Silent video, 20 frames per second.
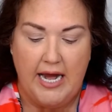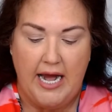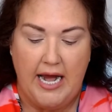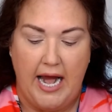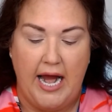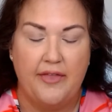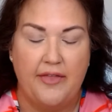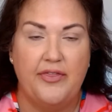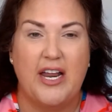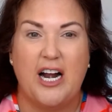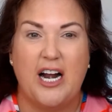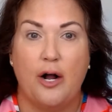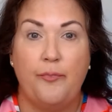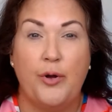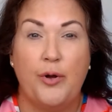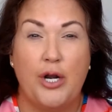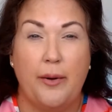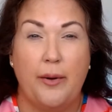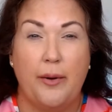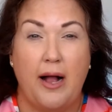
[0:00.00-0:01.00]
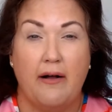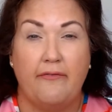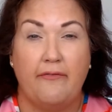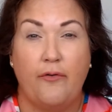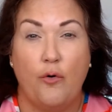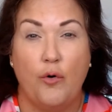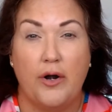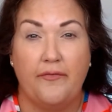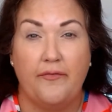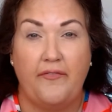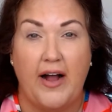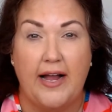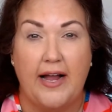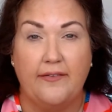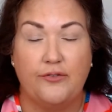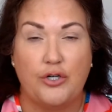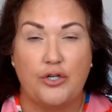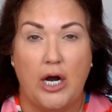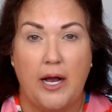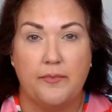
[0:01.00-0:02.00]
And then I'll put about 4 to 5
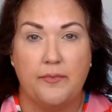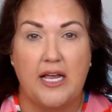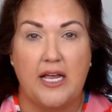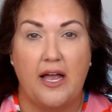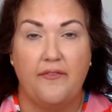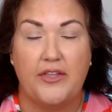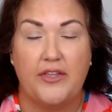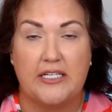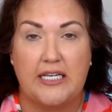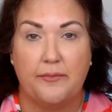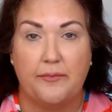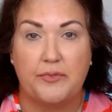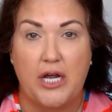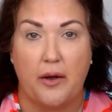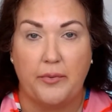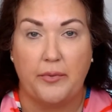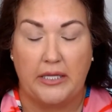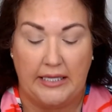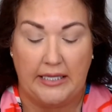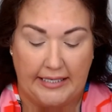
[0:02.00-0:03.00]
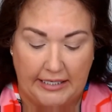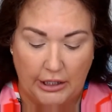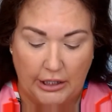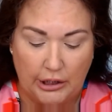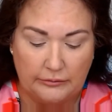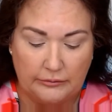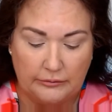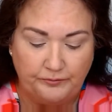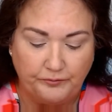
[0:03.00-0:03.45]
drops of the Tip Top cleaner